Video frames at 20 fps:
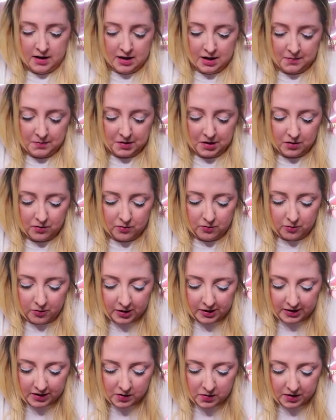I'm going to
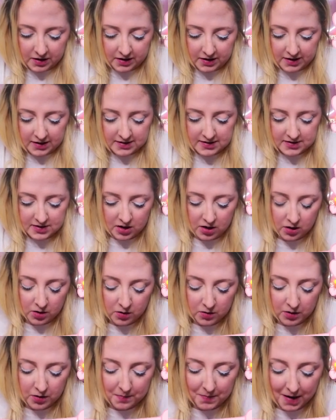really quickly
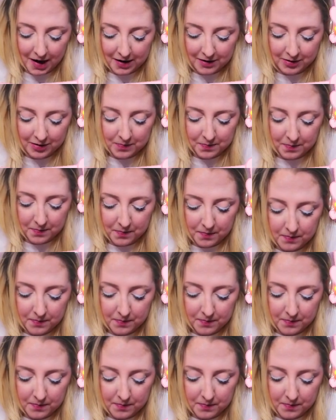sew the battery.